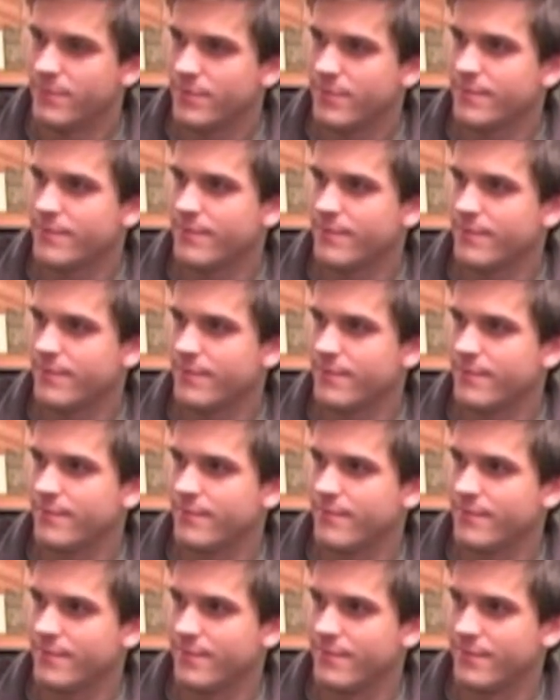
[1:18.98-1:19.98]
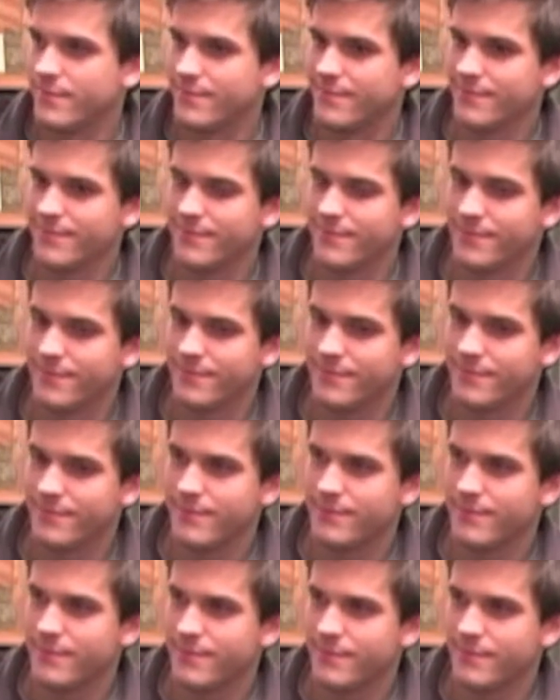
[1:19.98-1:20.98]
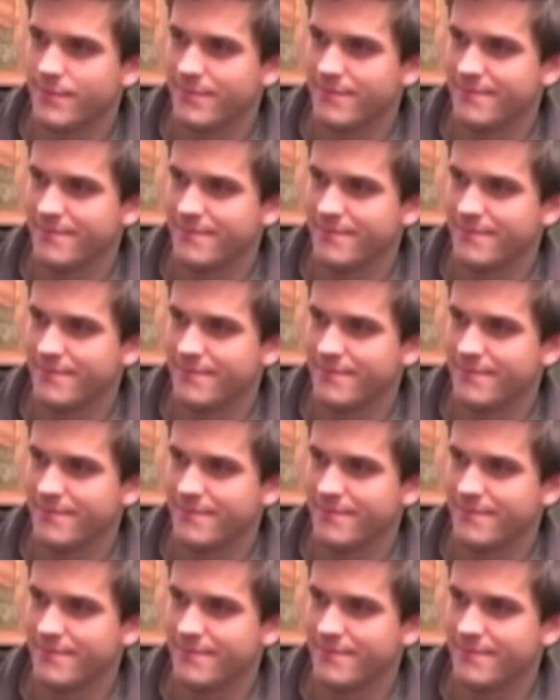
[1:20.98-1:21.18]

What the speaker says: No words are spoken by the person on screen.